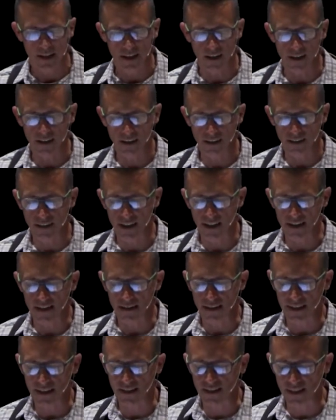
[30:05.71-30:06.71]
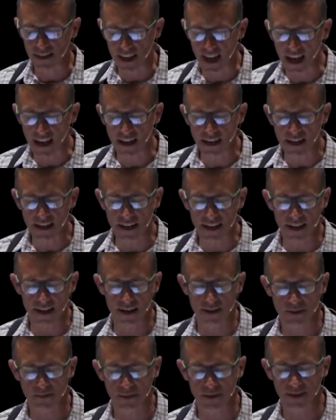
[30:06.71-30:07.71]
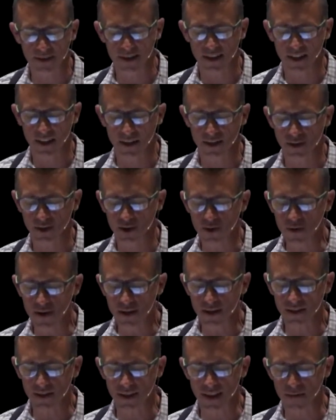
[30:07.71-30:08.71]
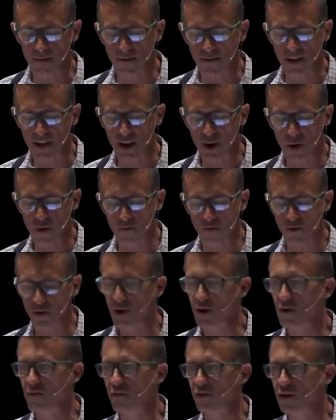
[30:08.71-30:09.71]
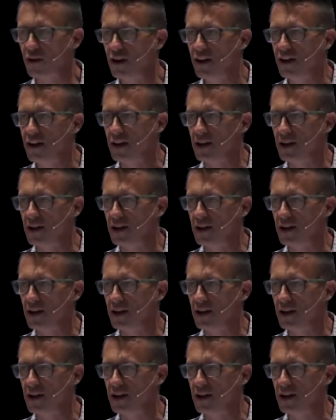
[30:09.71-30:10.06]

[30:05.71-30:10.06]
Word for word: Uh, guys, insanity, it has been said, is doing the same thing over and over,